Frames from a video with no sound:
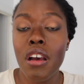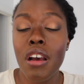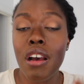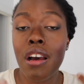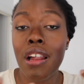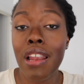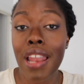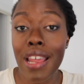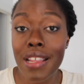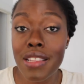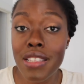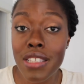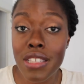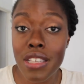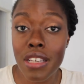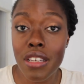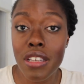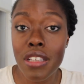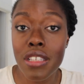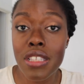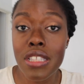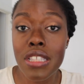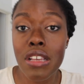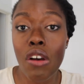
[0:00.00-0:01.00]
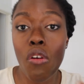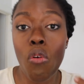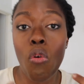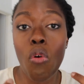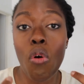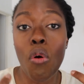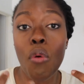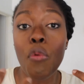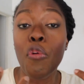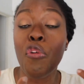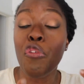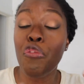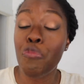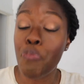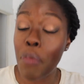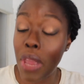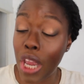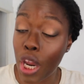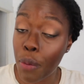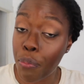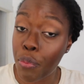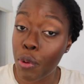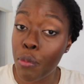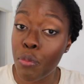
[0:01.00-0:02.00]
cleansers or
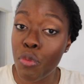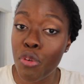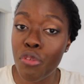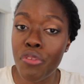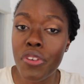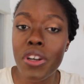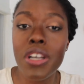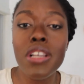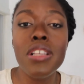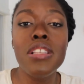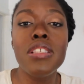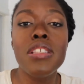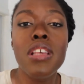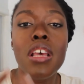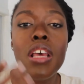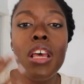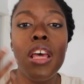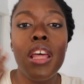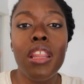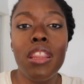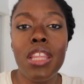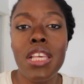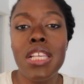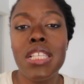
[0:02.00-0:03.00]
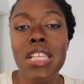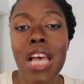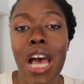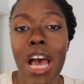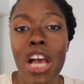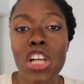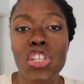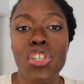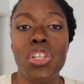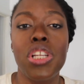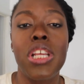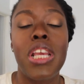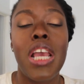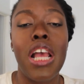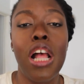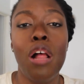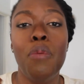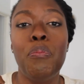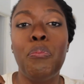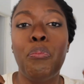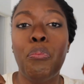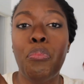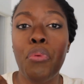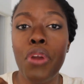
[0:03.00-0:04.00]
makeup removers, these actually
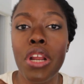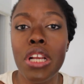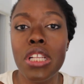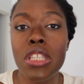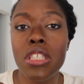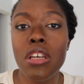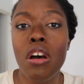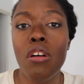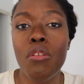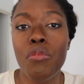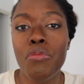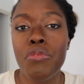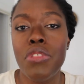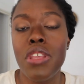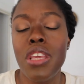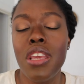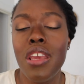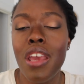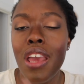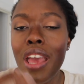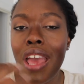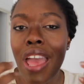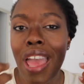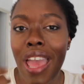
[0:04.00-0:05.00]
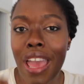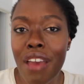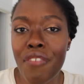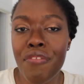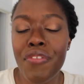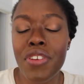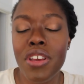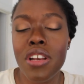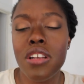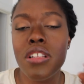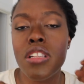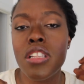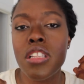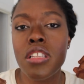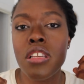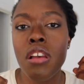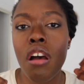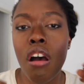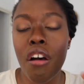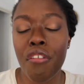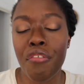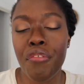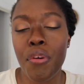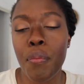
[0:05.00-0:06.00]
help break down the heavier,
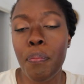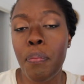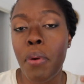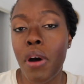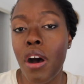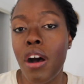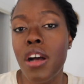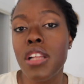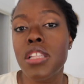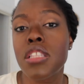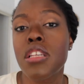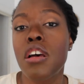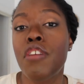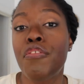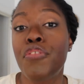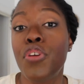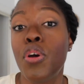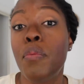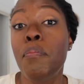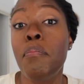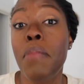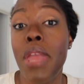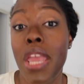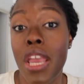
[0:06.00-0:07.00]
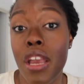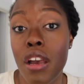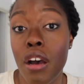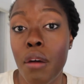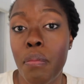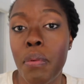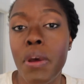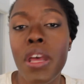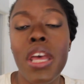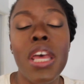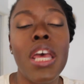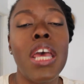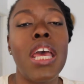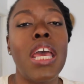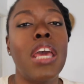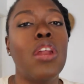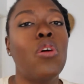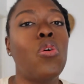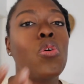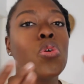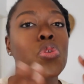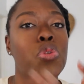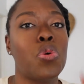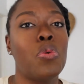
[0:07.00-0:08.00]
tougher parts of your makeup.
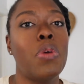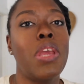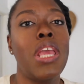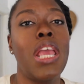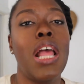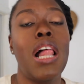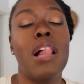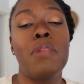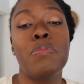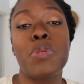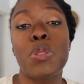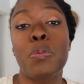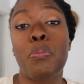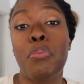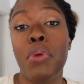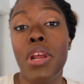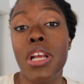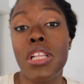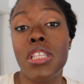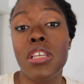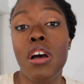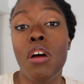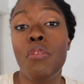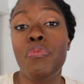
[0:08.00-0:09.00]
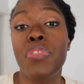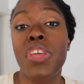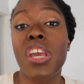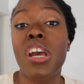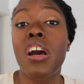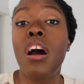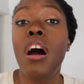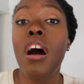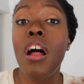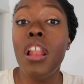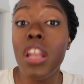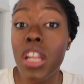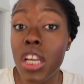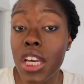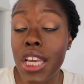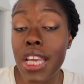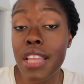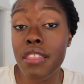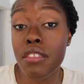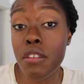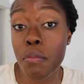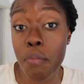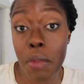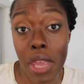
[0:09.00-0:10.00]
It also helps break down the color
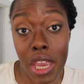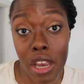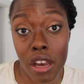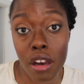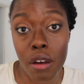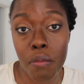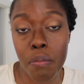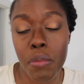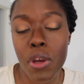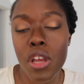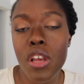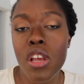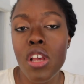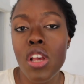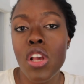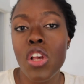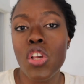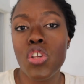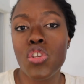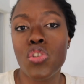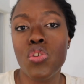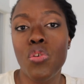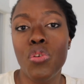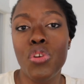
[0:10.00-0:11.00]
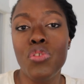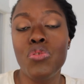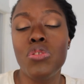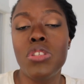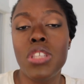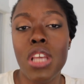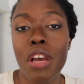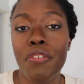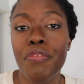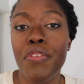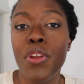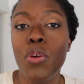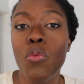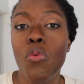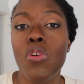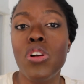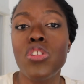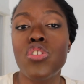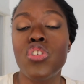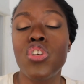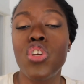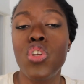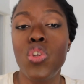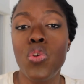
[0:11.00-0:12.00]
in the makeup. So you definitely
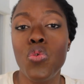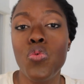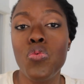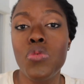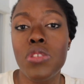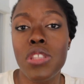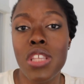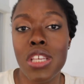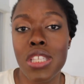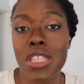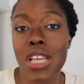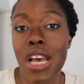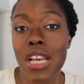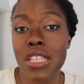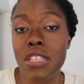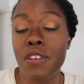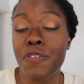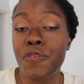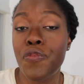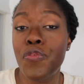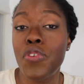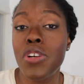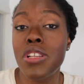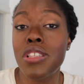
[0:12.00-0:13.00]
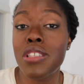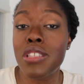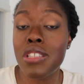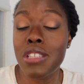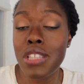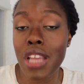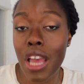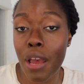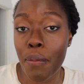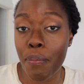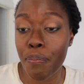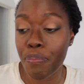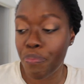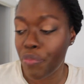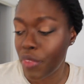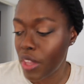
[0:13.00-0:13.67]
want to use this as a first step.